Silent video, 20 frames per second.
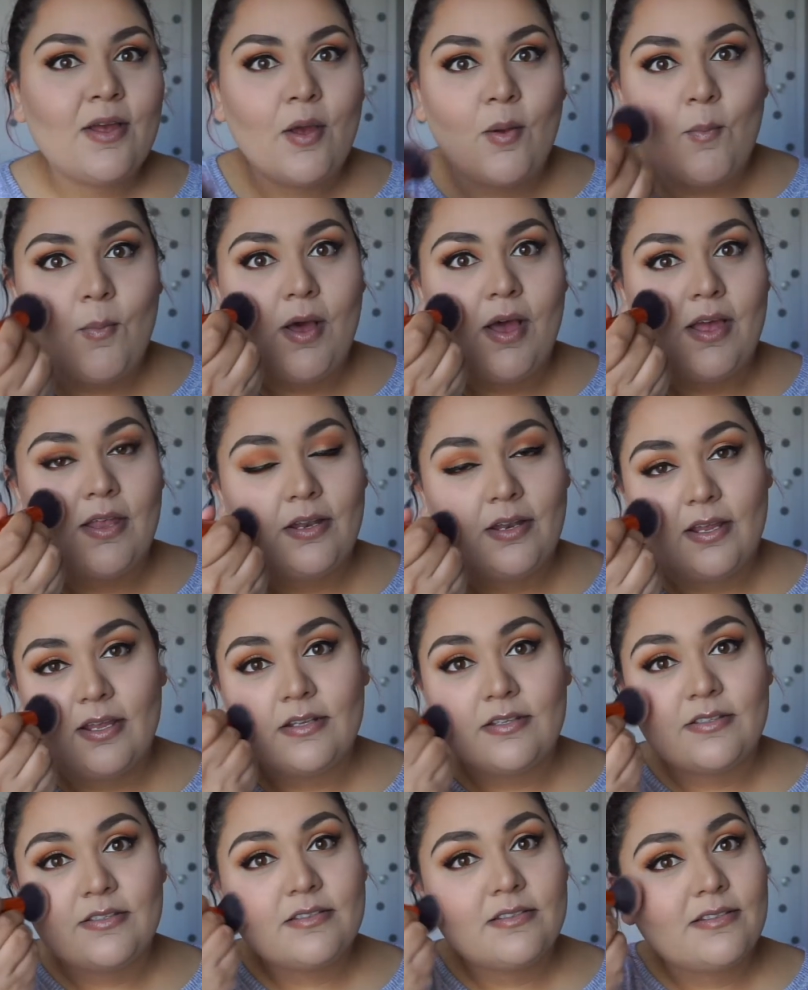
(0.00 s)
but it,
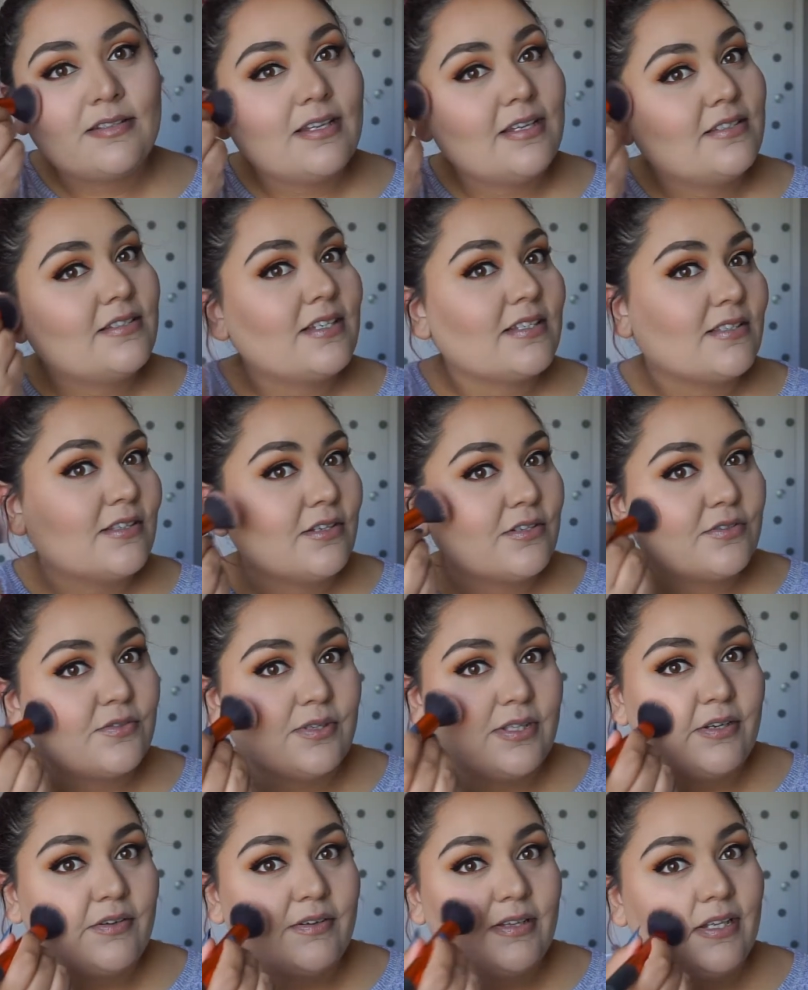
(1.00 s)
it just looks
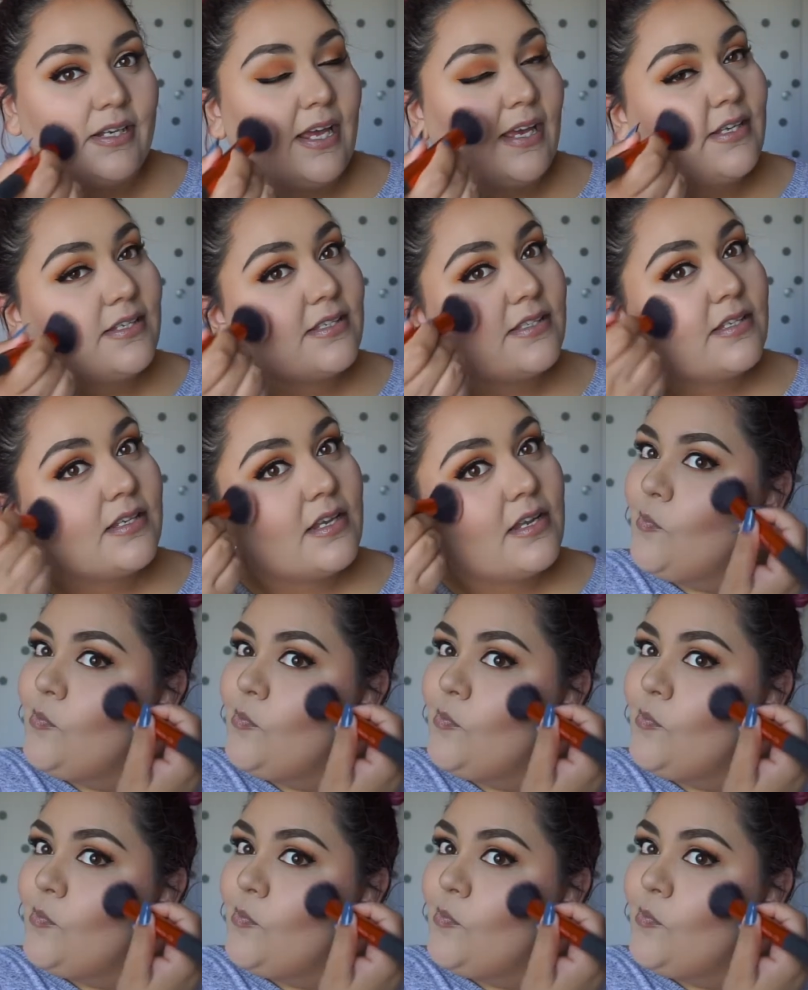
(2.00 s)
really, really nice.